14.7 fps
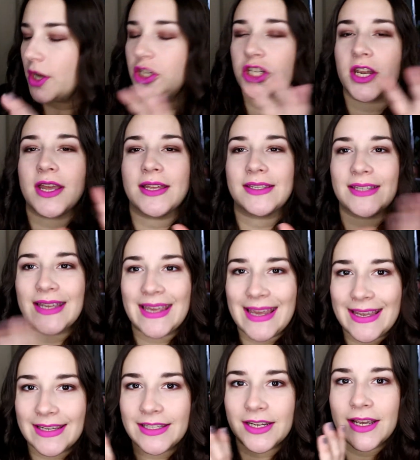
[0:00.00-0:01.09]
which is
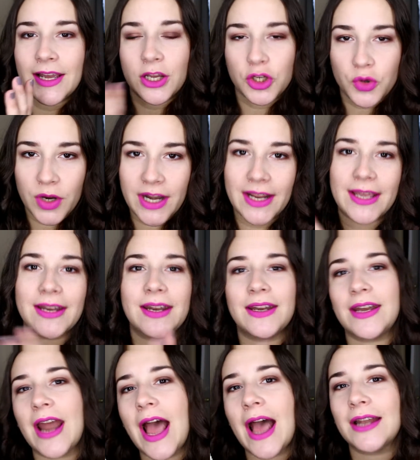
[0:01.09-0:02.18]
heat treated,
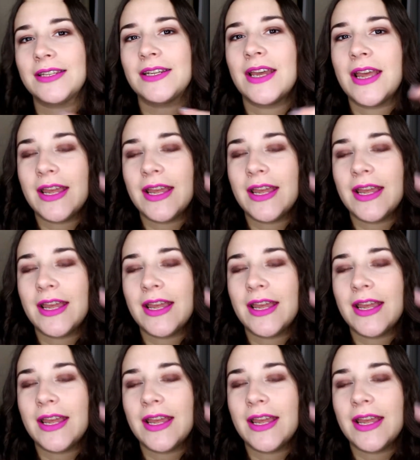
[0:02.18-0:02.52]
not